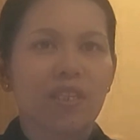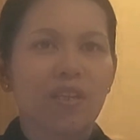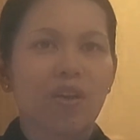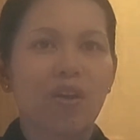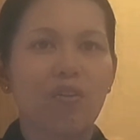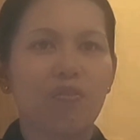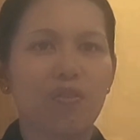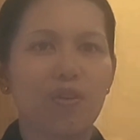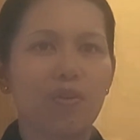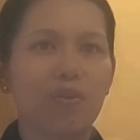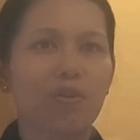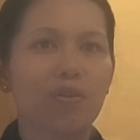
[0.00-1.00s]
hope
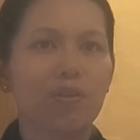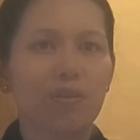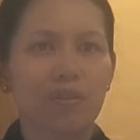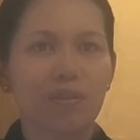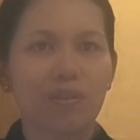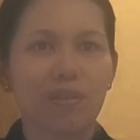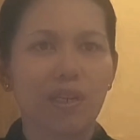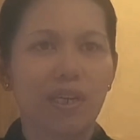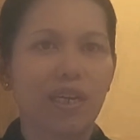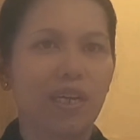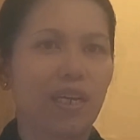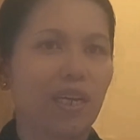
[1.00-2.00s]
you
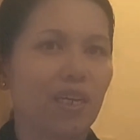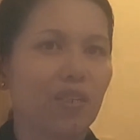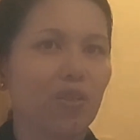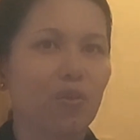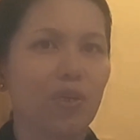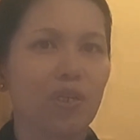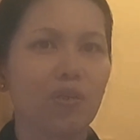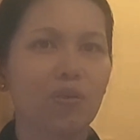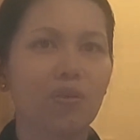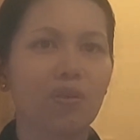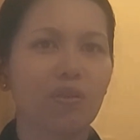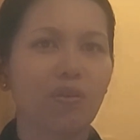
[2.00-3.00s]
doing
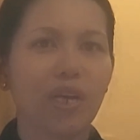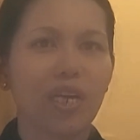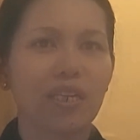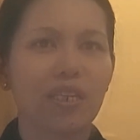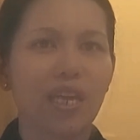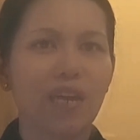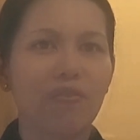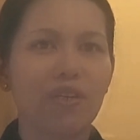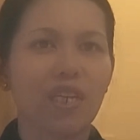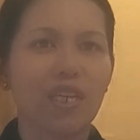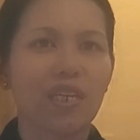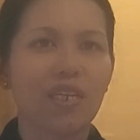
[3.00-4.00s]
great every
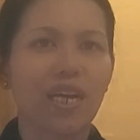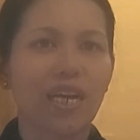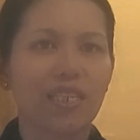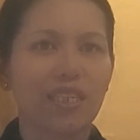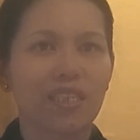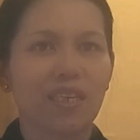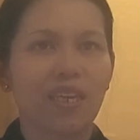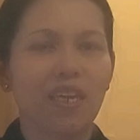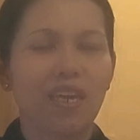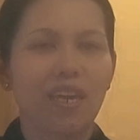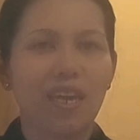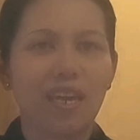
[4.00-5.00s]
day, guys.
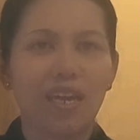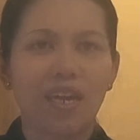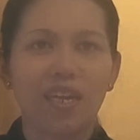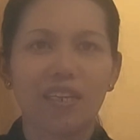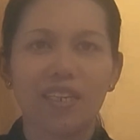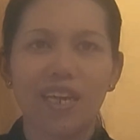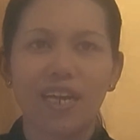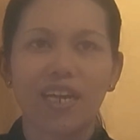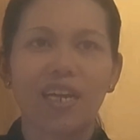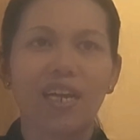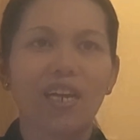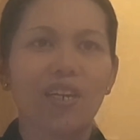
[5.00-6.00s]
And yeah,
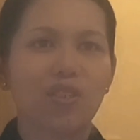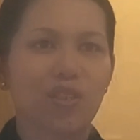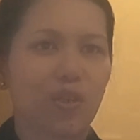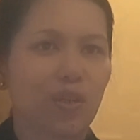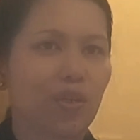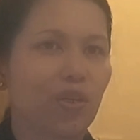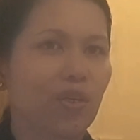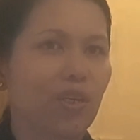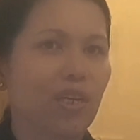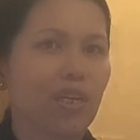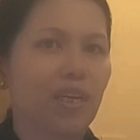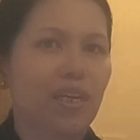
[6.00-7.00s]
so
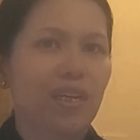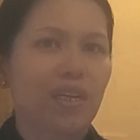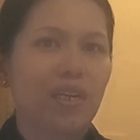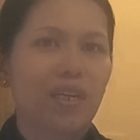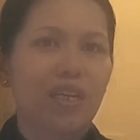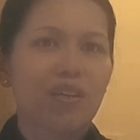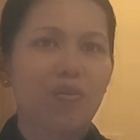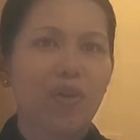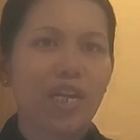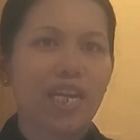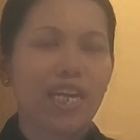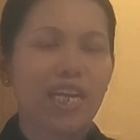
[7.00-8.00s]
you
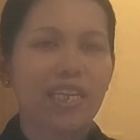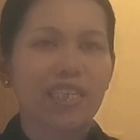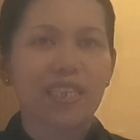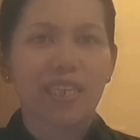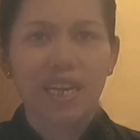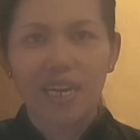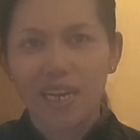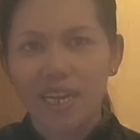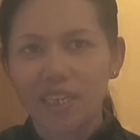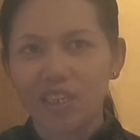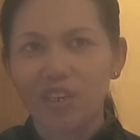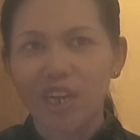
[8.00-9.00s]
wanna
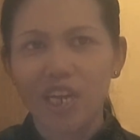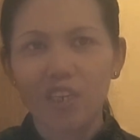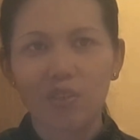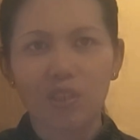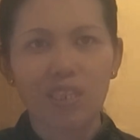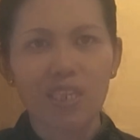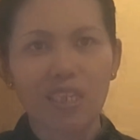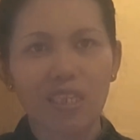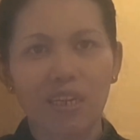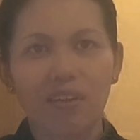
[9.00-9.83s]
try this